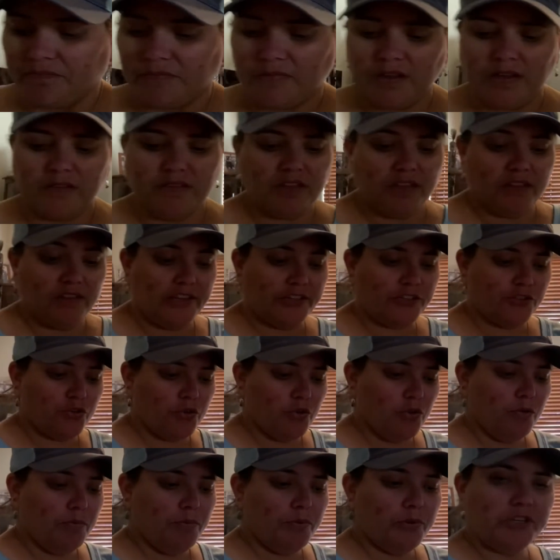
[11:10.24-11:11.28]

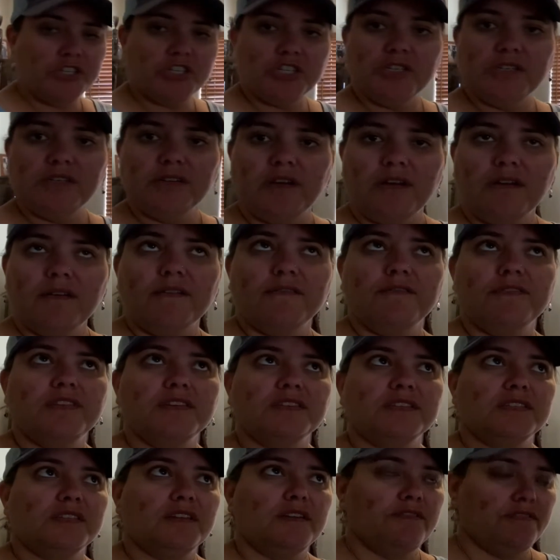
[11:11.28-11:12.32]
electrical portion of the
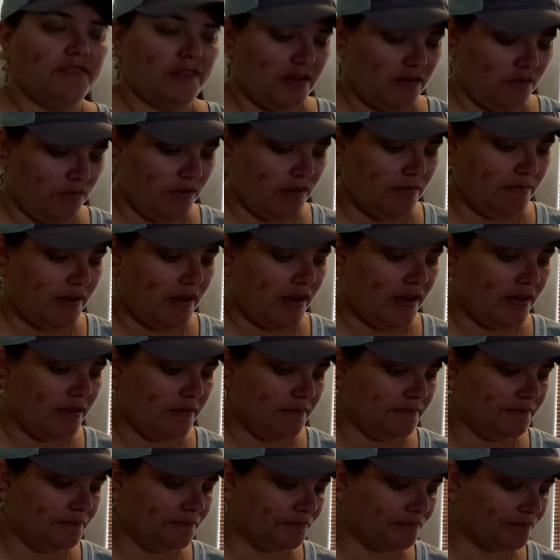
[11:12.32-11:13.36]
stuff that we bought.
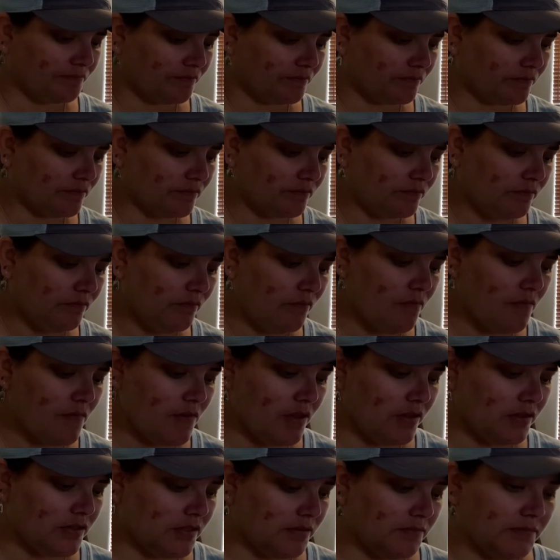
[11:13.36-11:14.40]

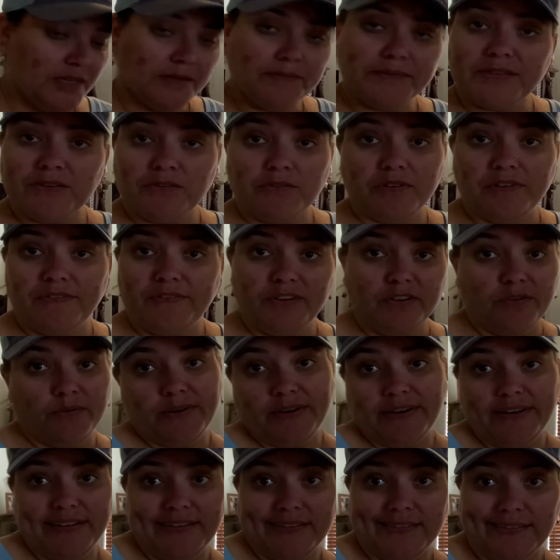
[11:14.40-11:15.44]
Sometimes I don't even know what
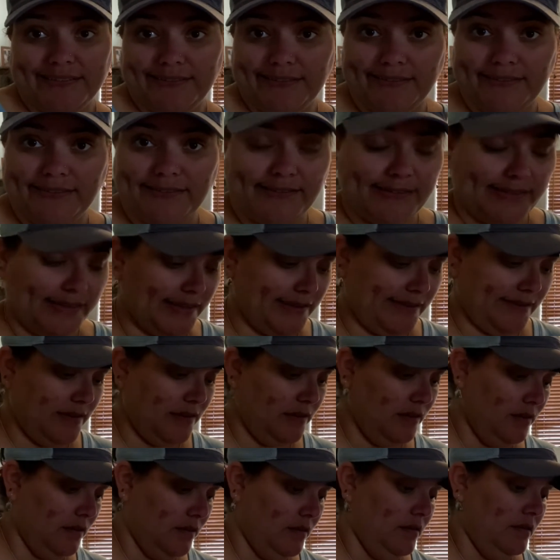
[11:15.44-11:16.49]
it is. It's just like
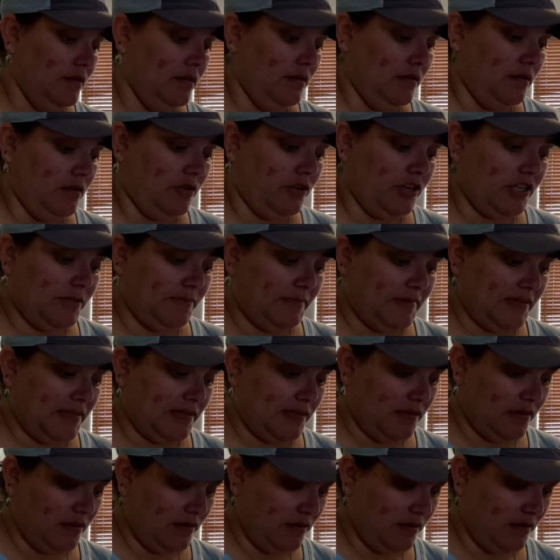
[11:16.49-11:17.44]
Christmas.